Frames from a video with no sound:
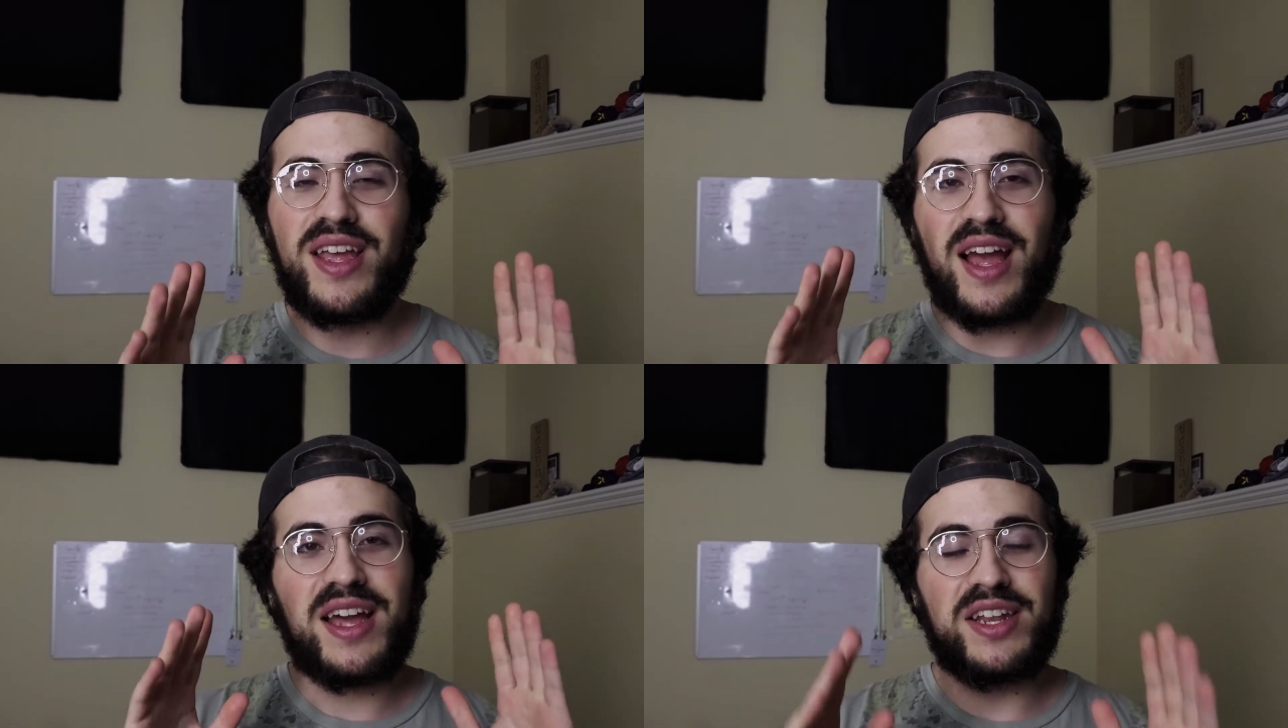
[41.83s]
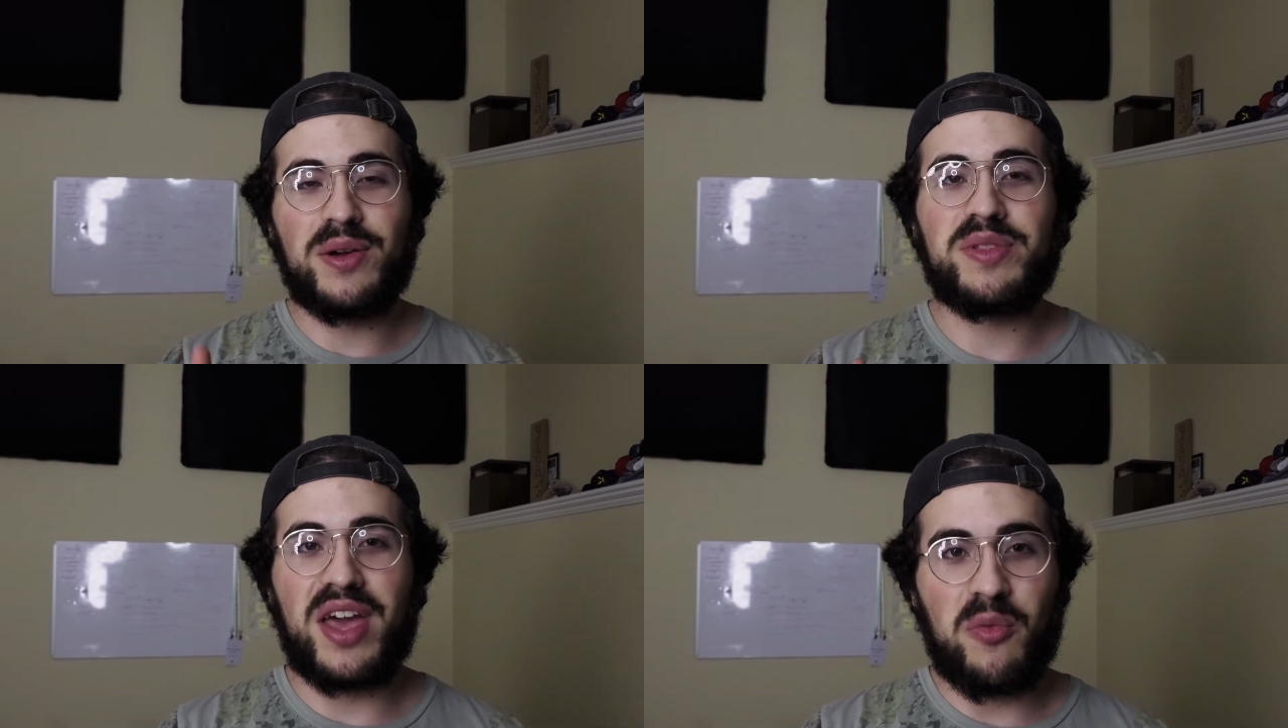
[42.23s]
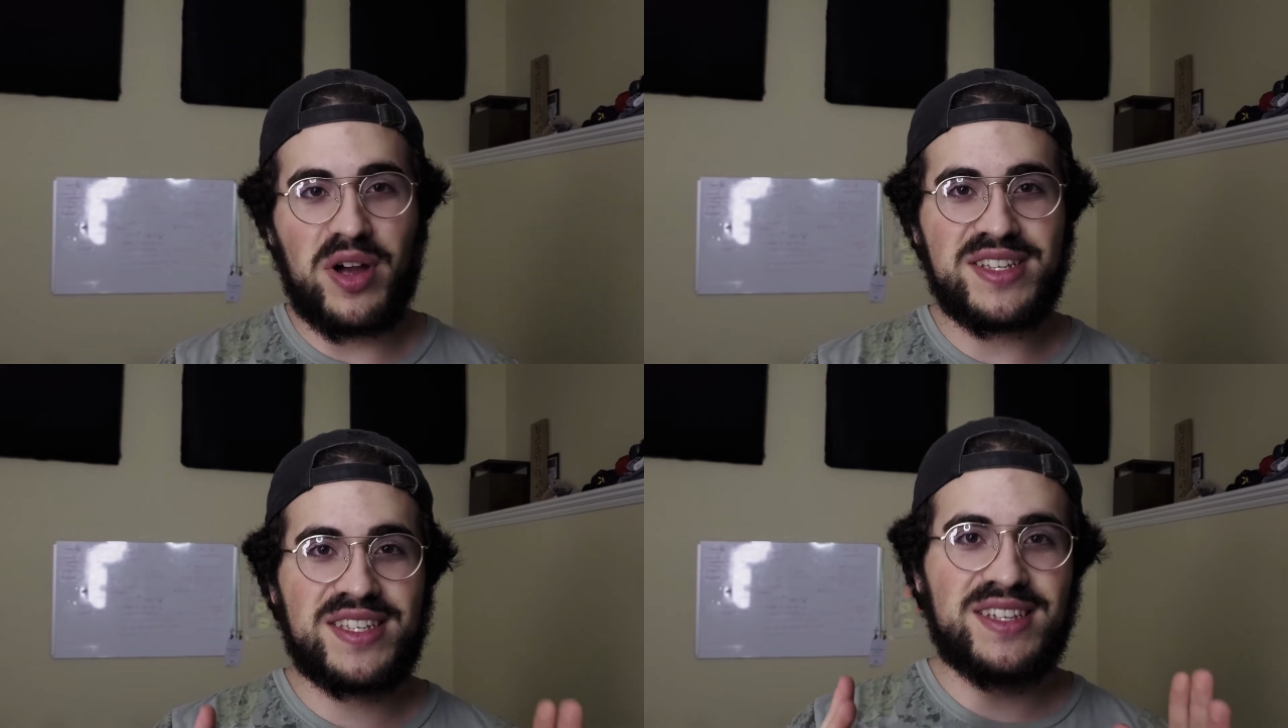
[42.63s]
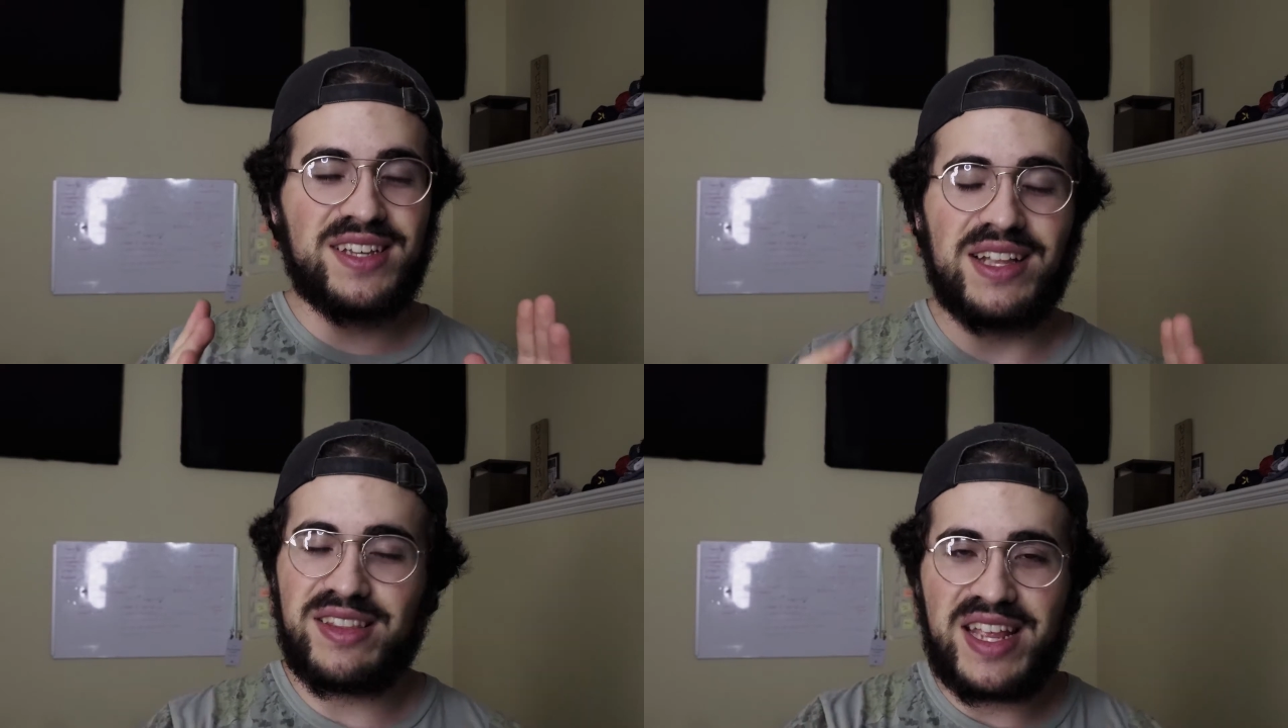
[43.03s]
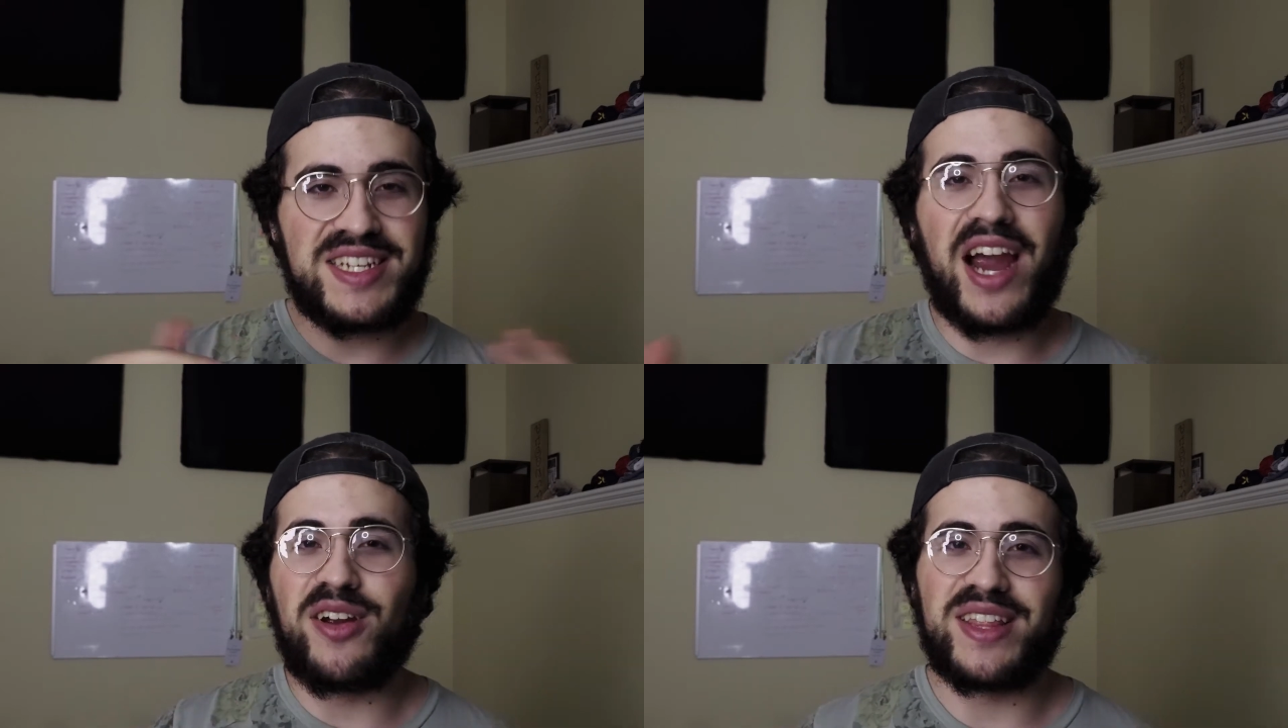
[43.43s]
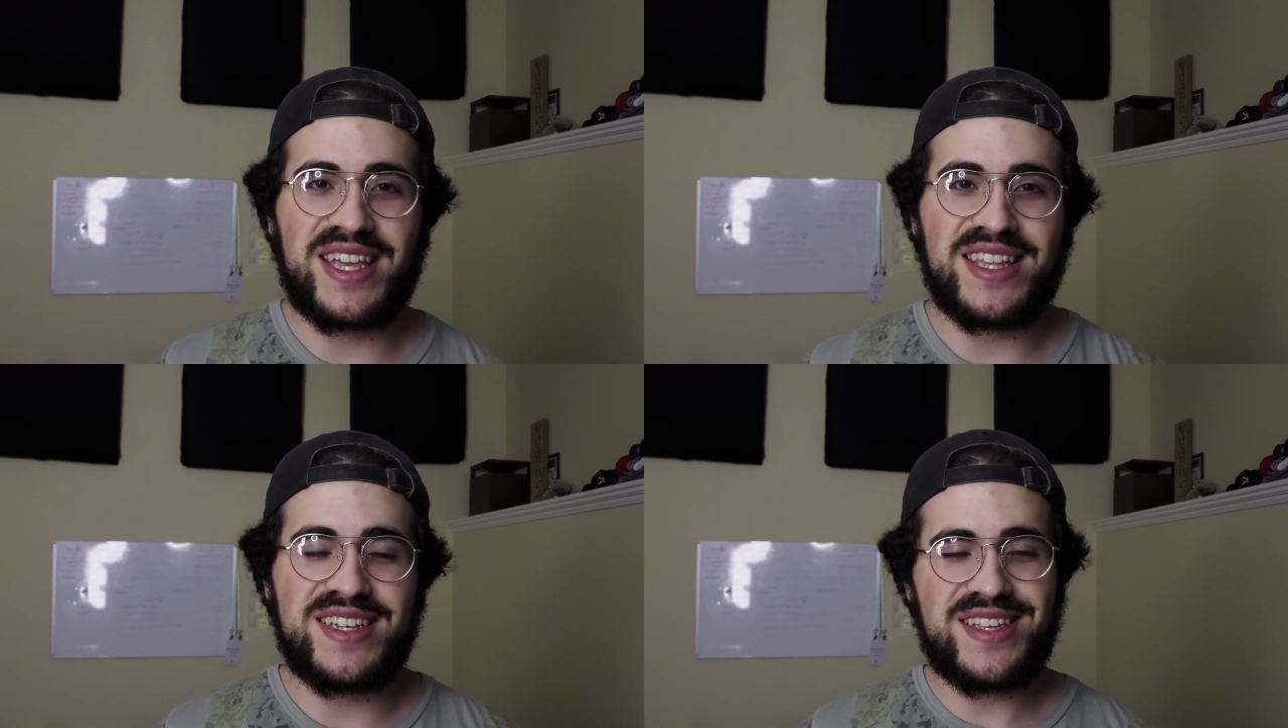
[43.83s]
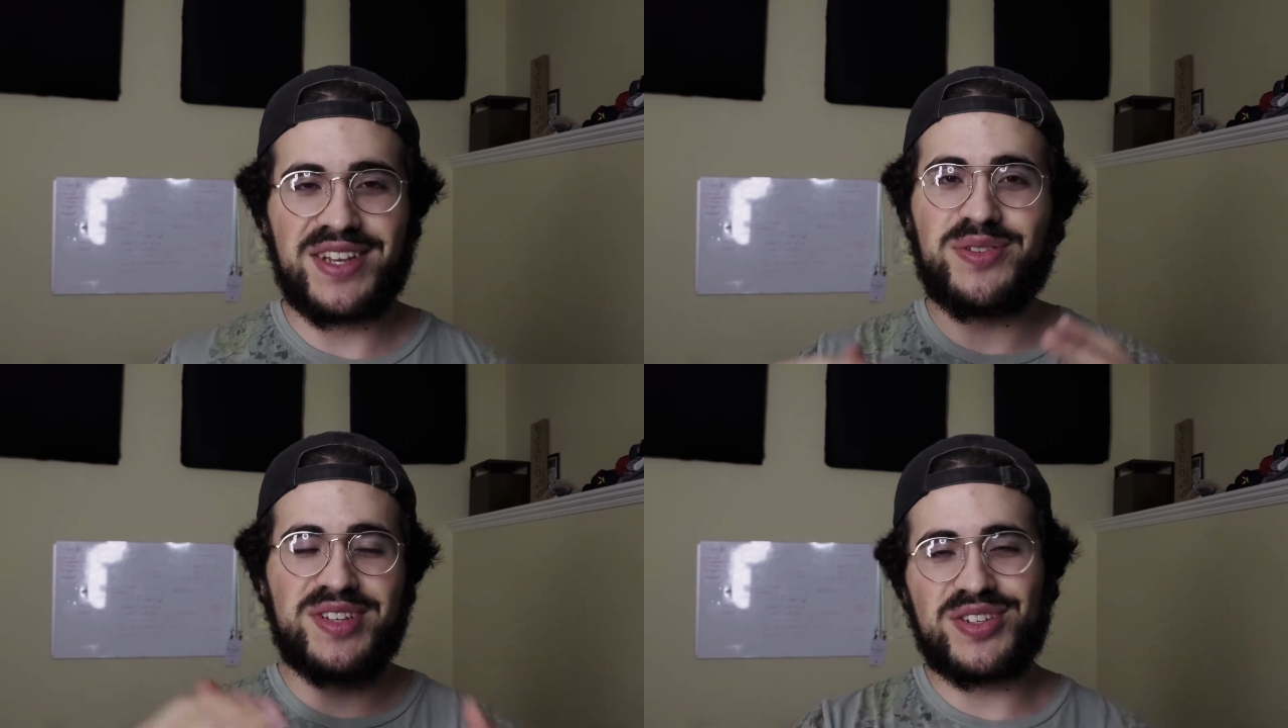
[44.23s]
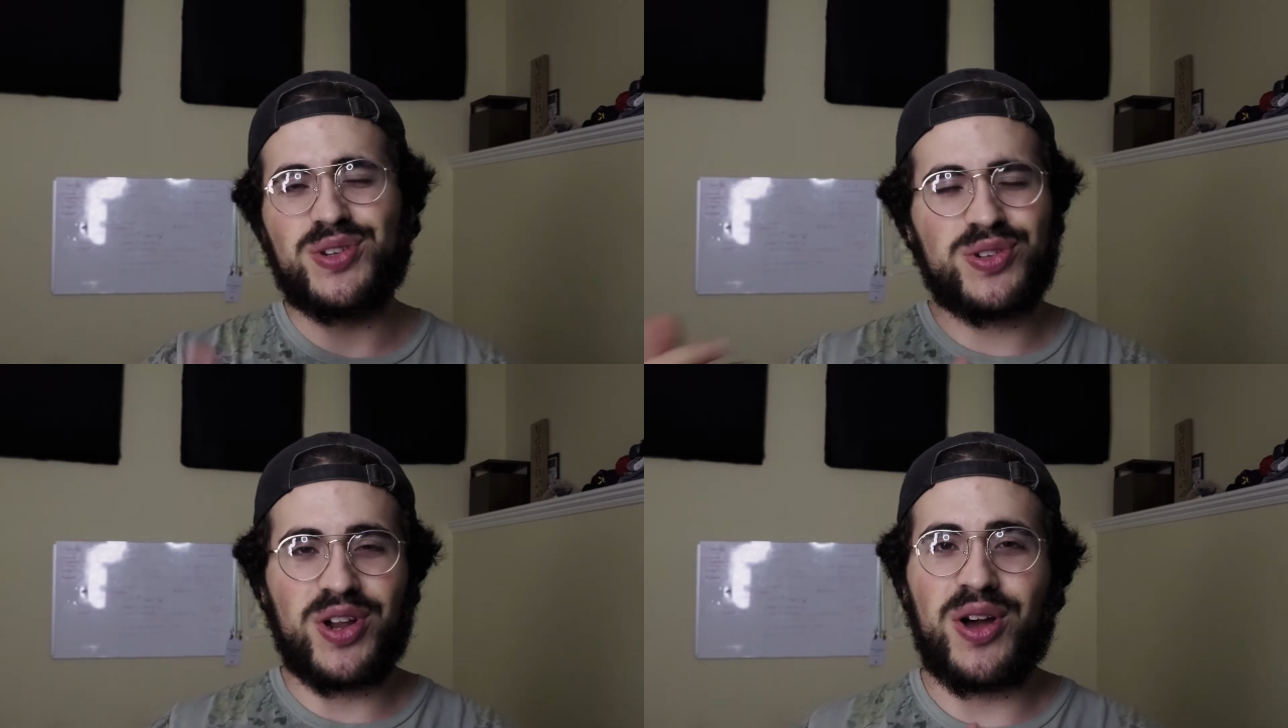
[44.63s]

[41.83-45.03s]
I didn't know what that was entirely, at least. I know digital